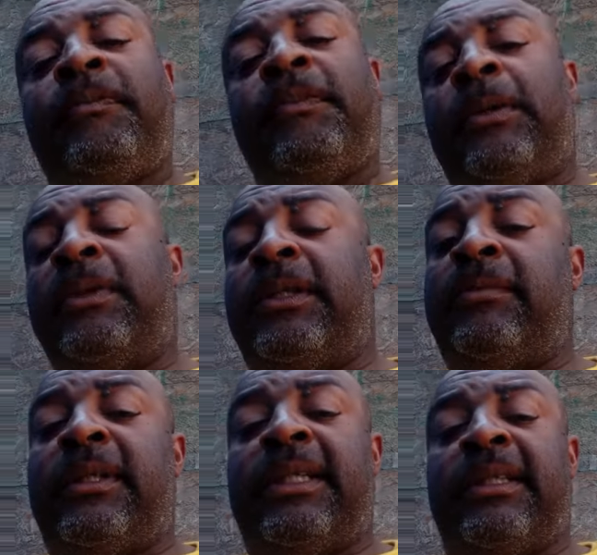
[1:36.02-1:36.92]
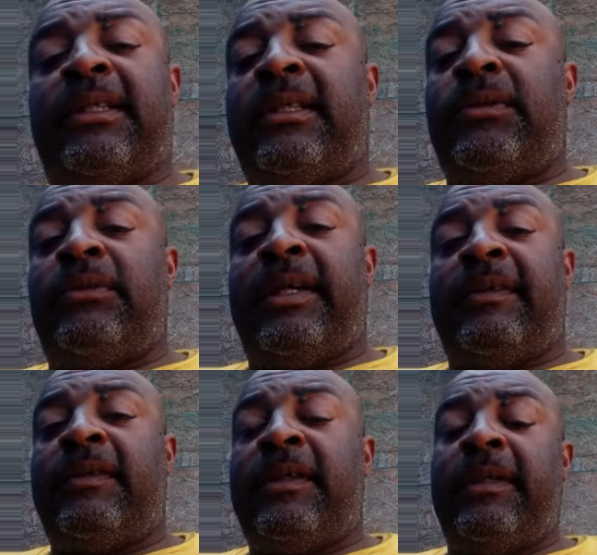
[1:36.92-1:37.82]
But them things that you have
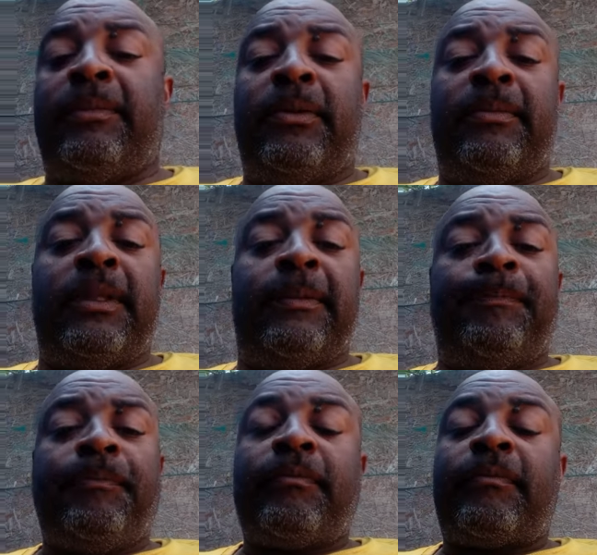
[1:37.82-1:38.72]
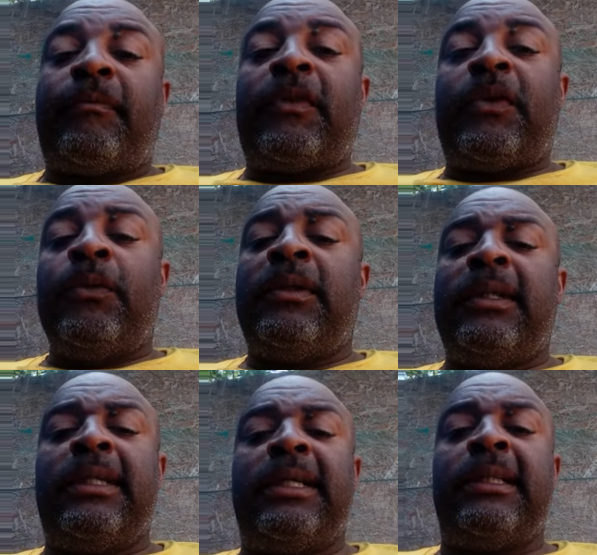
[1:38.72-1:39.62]
to implement
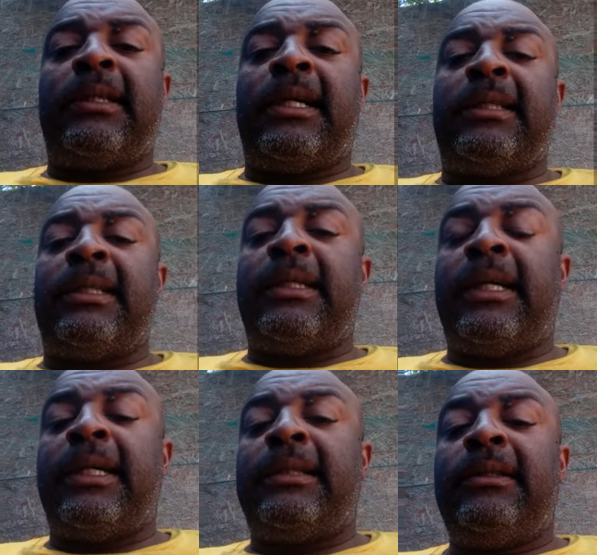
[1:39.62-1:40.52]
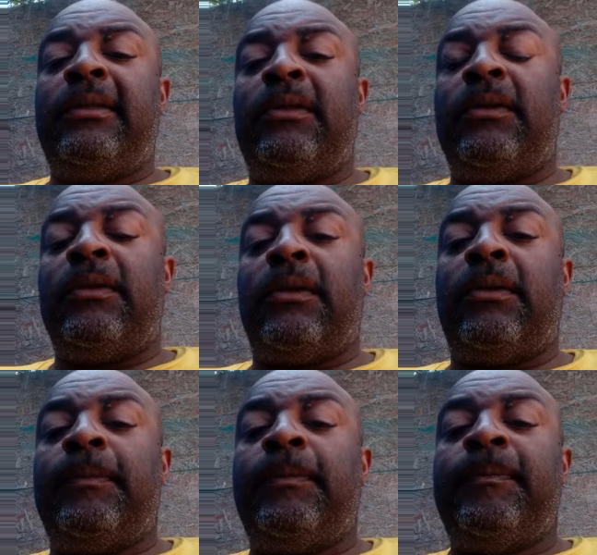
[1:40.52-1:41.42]
within these 90 days, you know,
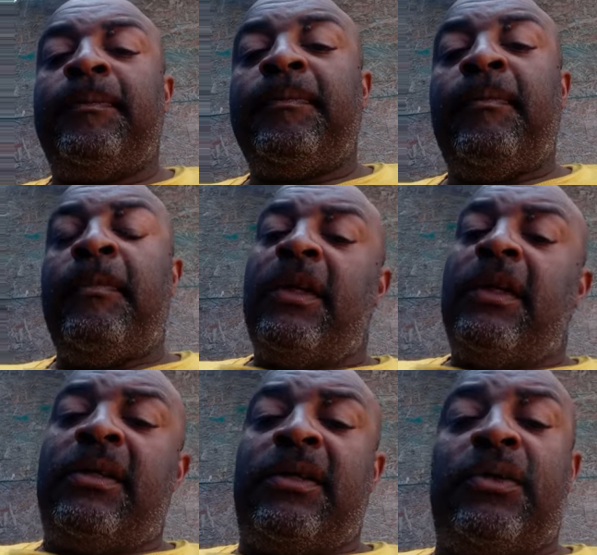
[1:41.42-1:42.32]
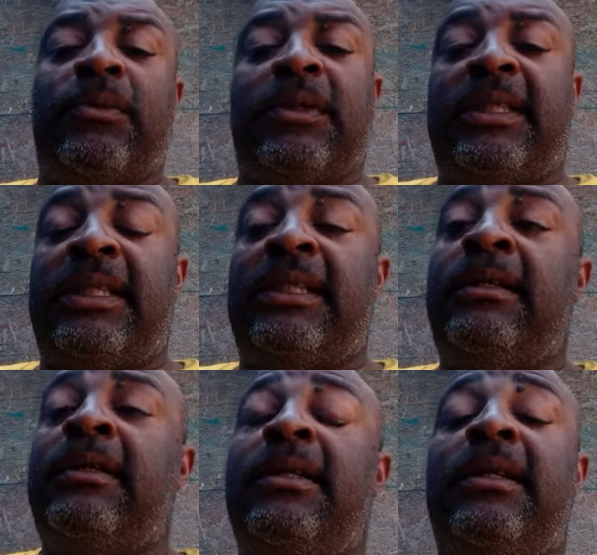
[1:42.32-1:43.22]
and you will see
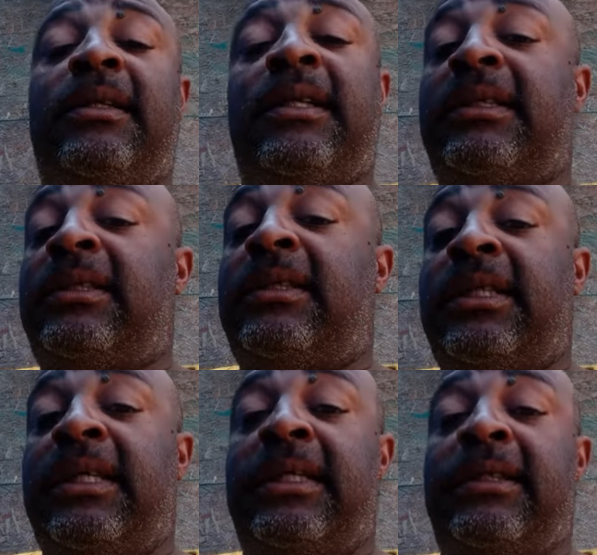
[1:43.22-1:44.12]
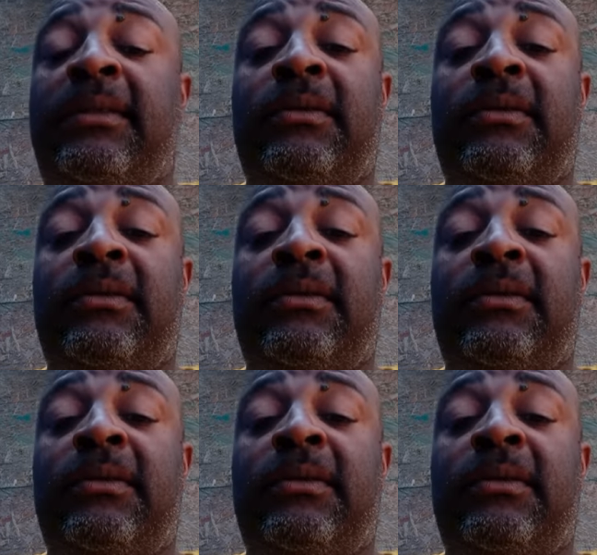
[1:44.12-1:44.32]
things change